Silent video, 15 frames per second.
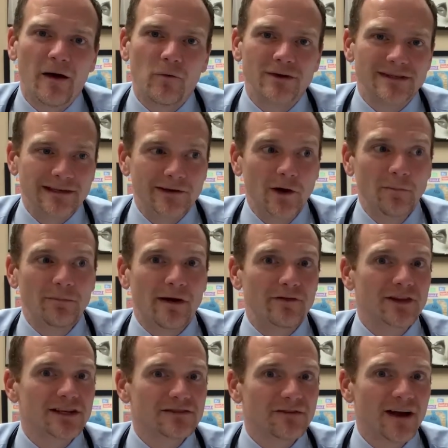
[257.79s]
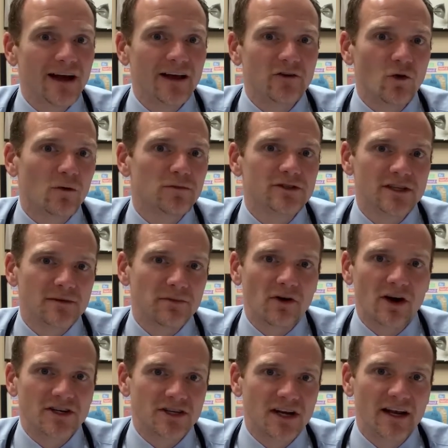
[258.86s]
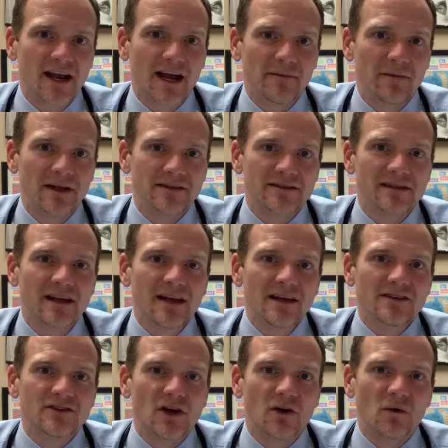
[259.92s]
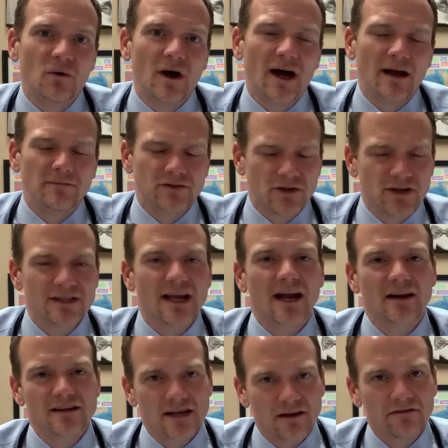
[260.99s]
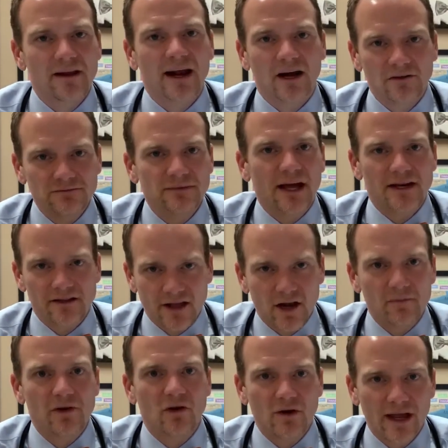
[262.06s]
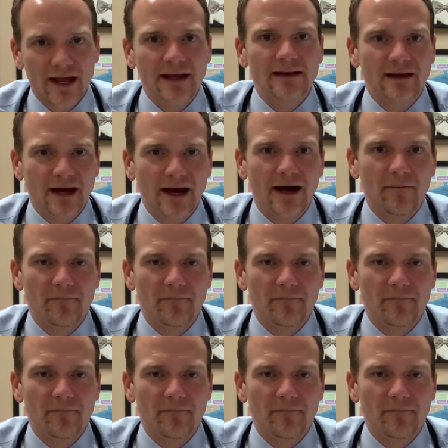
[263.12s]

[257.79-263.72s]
We say, nope, everything's fine. Normal sleep progression at 9 months. So just kind of tough it out. That'll be okay.